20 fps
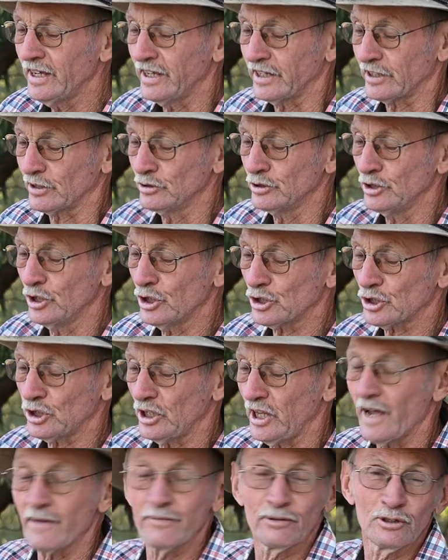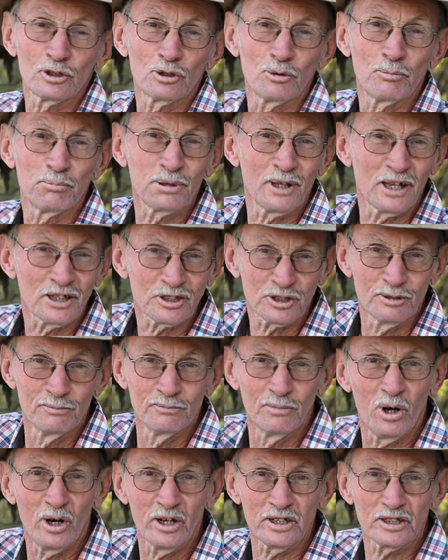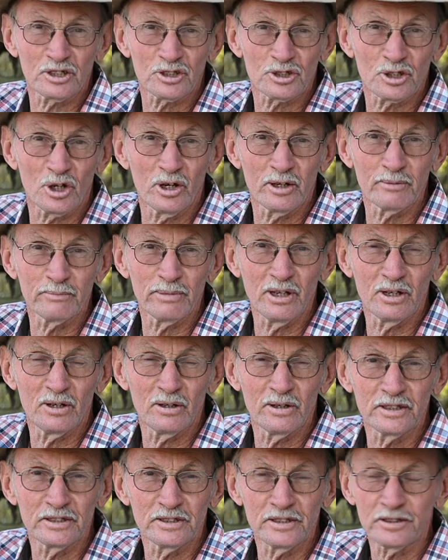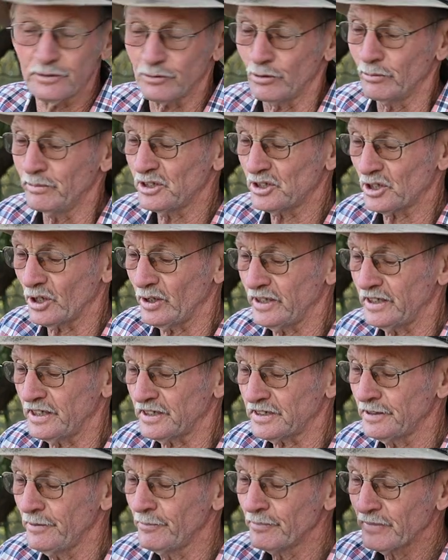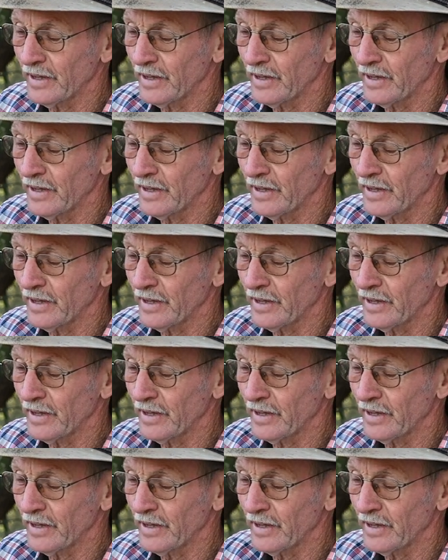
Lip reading: It'll usually have a little plus and minus sign behind it, or beside it,